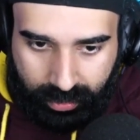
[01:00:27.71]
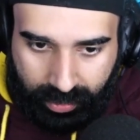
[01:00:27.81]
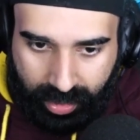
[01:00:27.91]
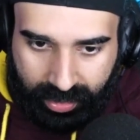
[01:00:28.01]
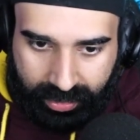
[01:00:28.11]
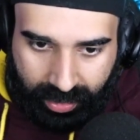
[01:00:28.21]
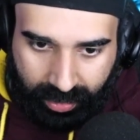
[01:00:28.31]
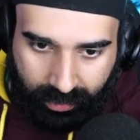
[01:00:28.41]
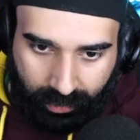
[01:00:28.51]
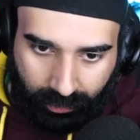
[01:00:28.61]
Slonky did it,
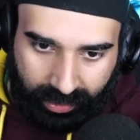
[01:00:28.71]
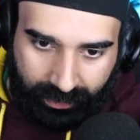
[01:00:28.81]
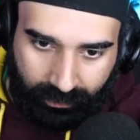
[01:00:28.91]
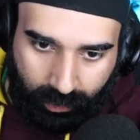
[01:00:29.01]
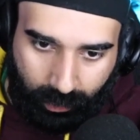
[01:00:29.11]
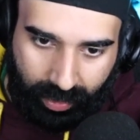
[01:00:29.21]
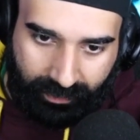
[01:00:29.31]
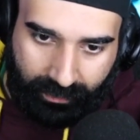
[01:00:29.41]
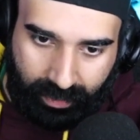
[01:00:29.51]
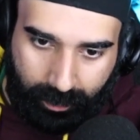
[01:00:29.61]
and you could only give
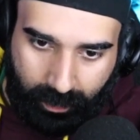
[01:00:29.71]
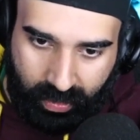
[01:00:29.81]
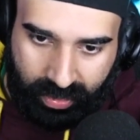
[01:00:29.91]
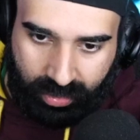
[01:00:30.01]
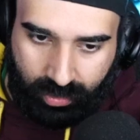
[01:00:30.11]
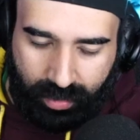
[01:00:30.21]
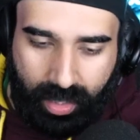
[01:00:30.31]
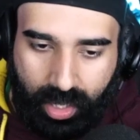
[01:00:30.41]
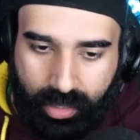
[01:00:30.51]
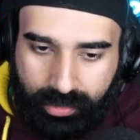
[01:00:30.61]
2,500 per person each stream,
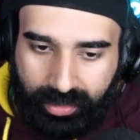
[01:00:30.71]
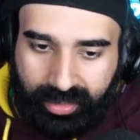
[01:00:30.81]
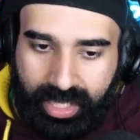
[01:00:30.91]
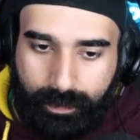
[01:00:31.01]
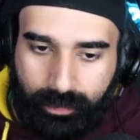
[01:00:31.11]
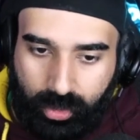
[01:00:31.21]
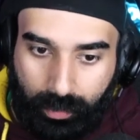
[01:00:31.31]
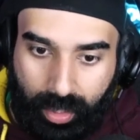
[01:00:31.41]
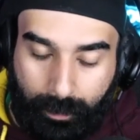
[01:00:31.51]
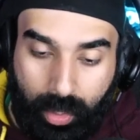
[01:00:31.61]
so you have to keep
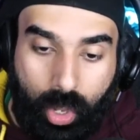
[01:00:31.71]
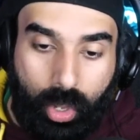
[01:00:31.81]
showing up.